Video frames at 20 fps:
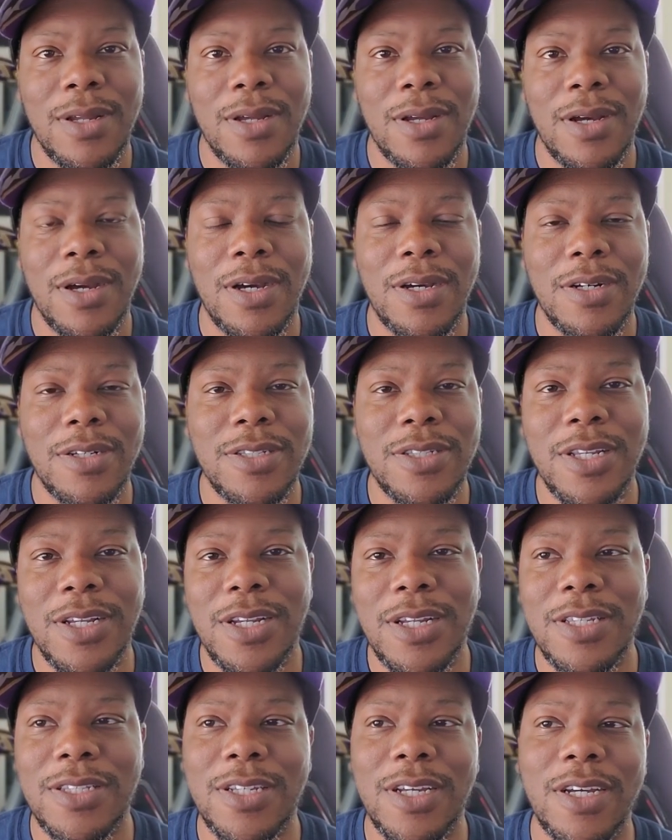I
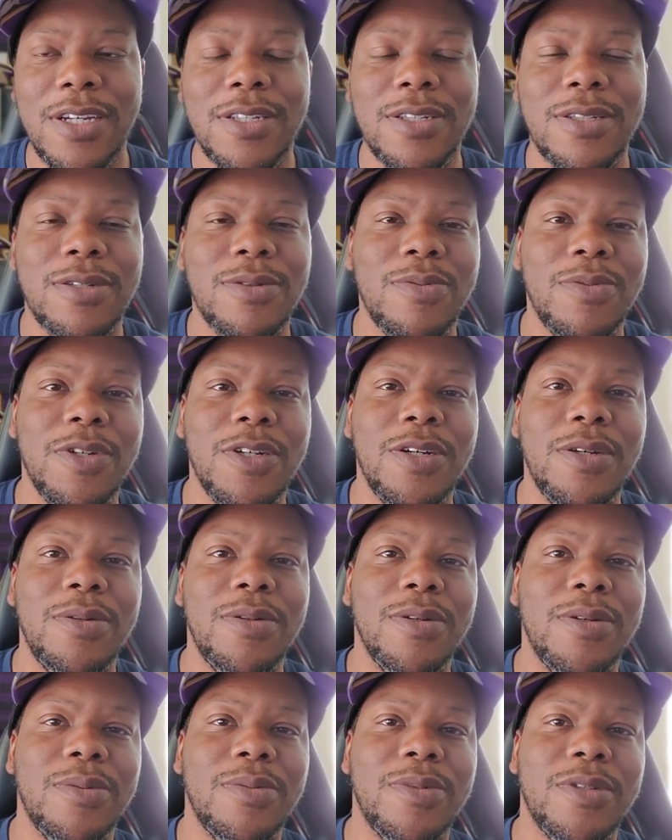understand Ty'Son
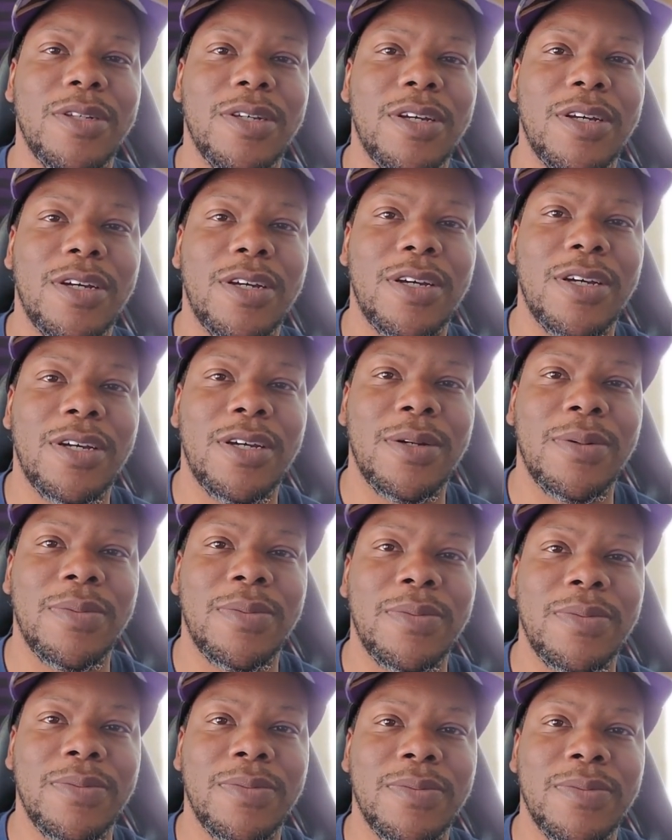Williams uh,
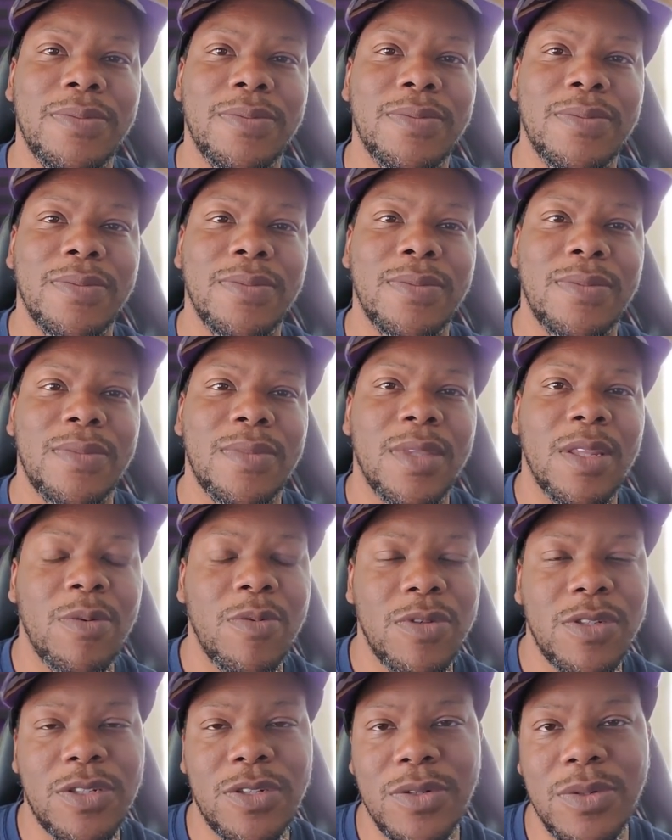
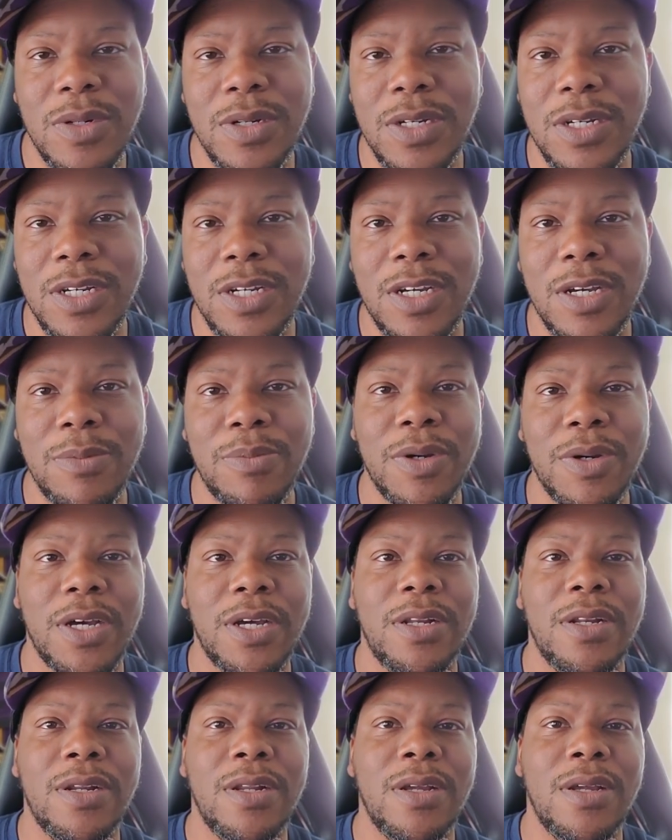was doing good,
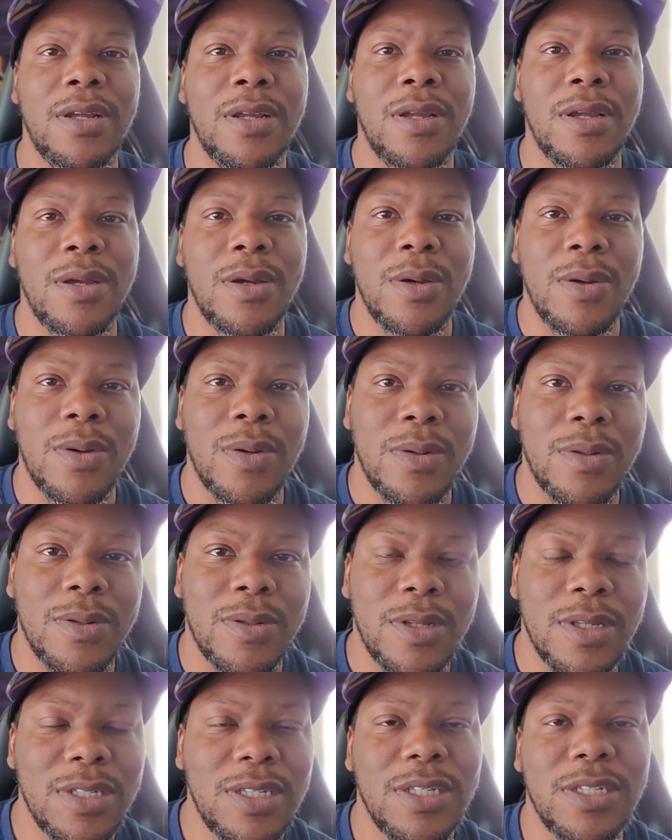but
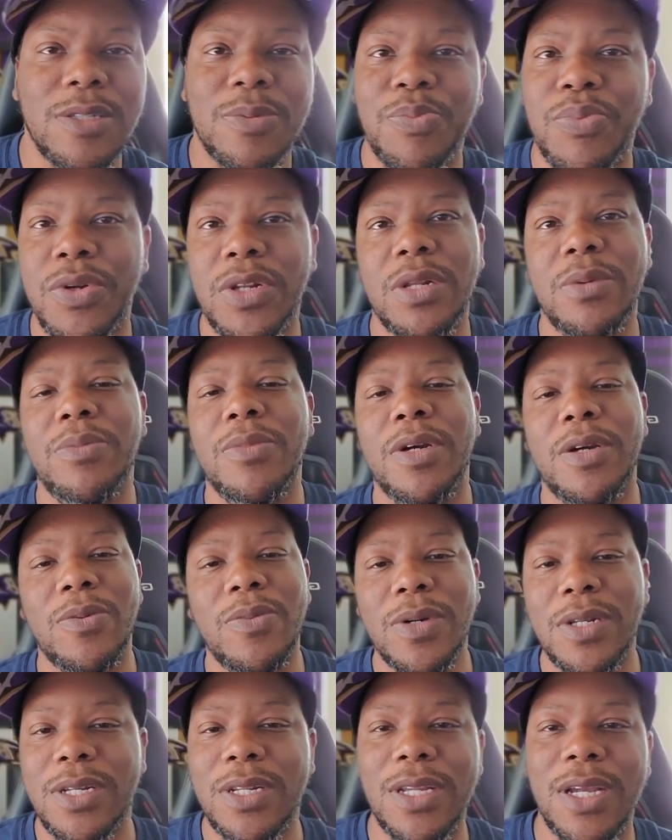this is pretty much
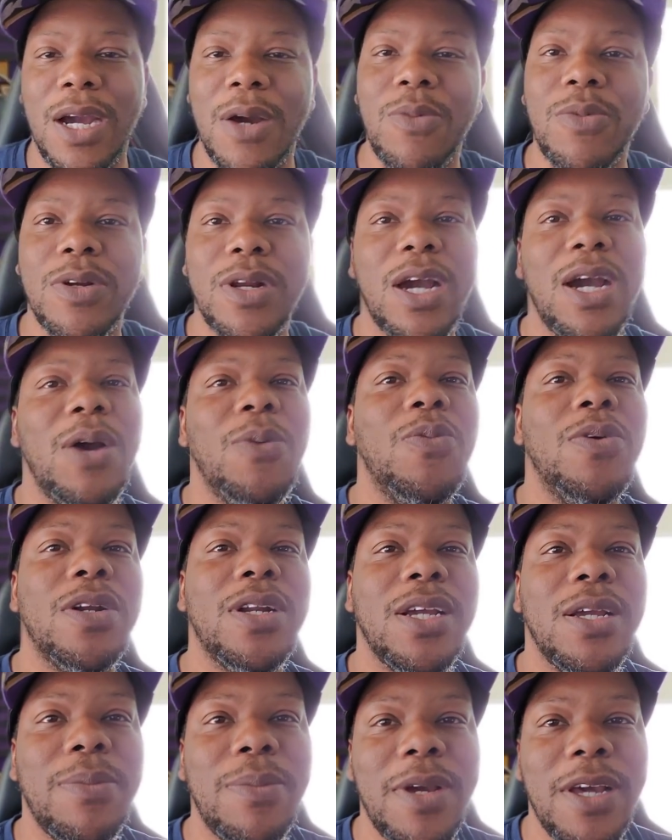what did I want. I want
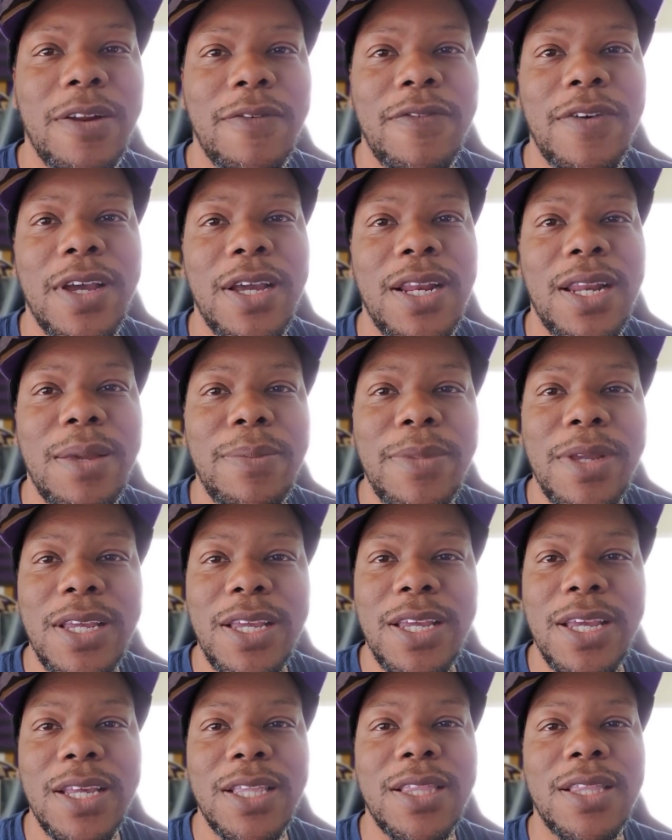to matter of fact, let me
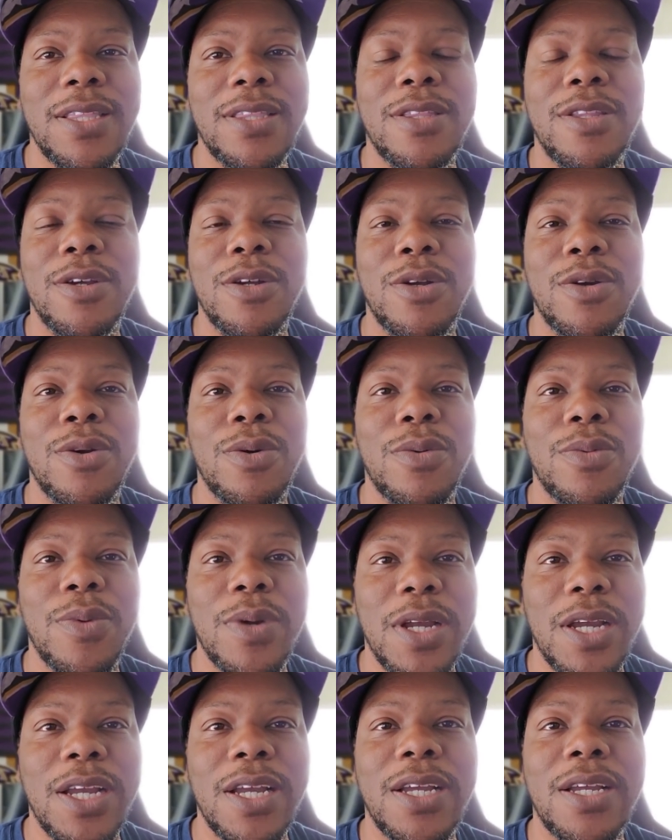get the
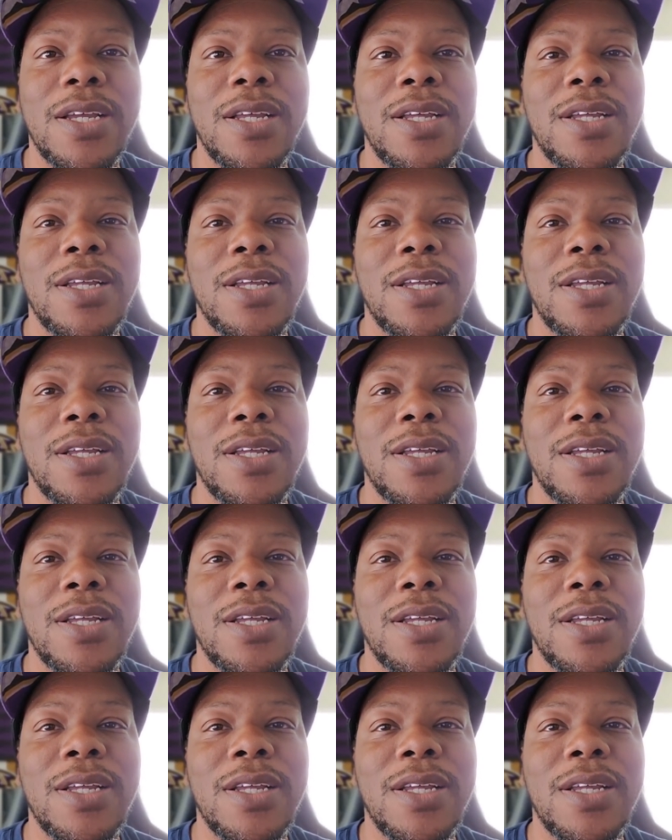correct